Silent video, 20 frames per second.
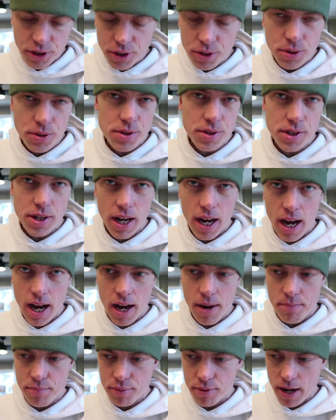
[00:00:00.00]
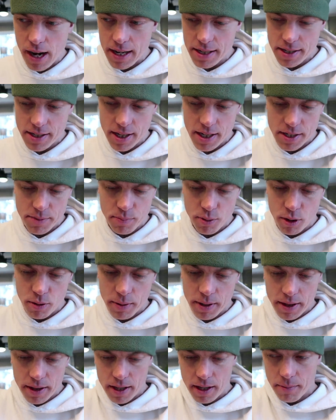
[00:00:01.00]
use process,
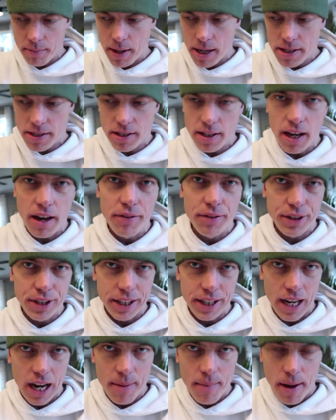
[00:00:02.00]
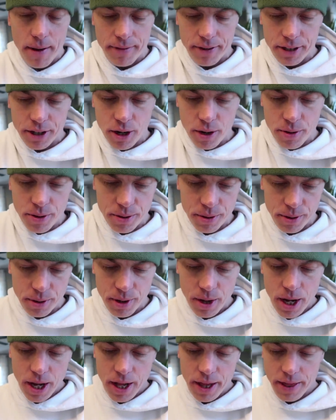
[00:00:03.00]
permit thing, basically everything that I'm having to go
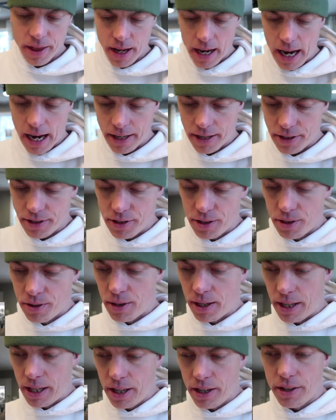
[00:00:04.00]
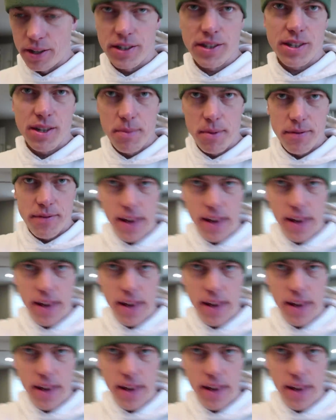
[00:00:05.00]
through, they had to do. And here is some